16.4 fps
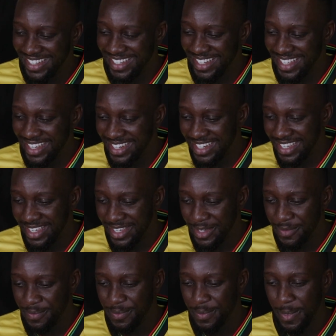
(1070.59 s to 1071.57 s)
And
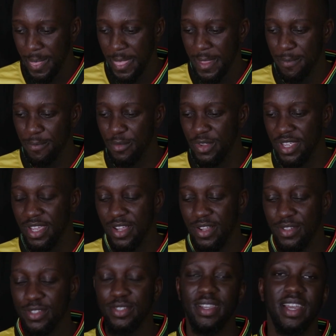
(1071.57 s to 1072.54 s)
we
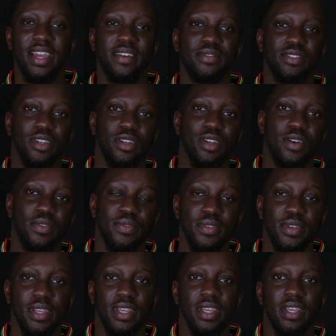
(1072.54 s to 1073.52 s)
also have jollof,
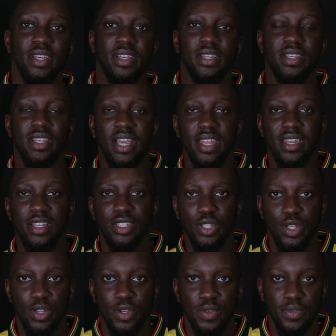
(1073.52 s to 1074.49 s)
Ghana
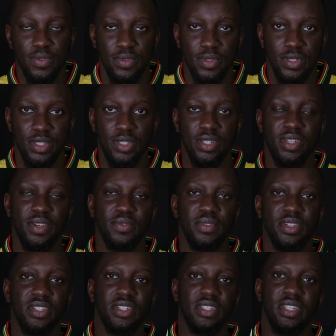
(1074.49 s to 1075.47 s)
jollof, to
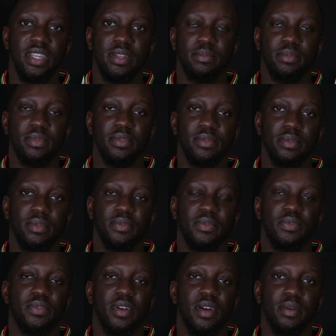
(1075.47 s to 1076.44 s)
differentiate
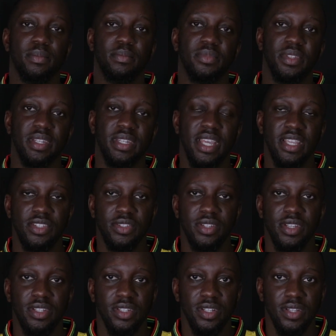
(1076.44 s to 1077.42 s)
from the
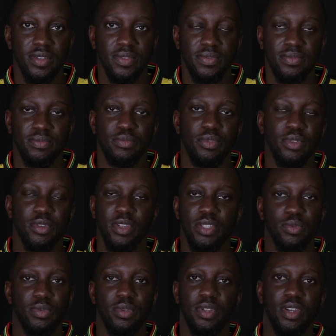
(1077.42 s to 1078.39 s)
Nigerian jollof,
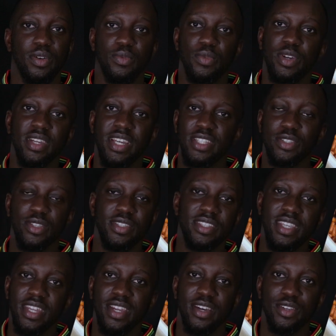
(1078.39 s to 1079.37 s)
because we don't want to
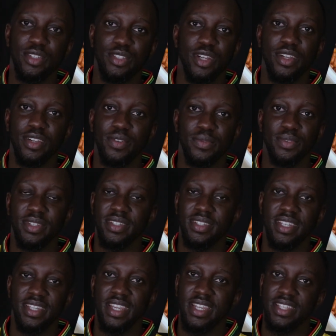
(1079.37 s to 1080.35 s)
associate our jollof with
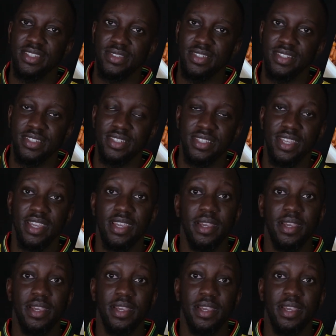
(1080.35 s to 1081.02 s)
the Nigerians.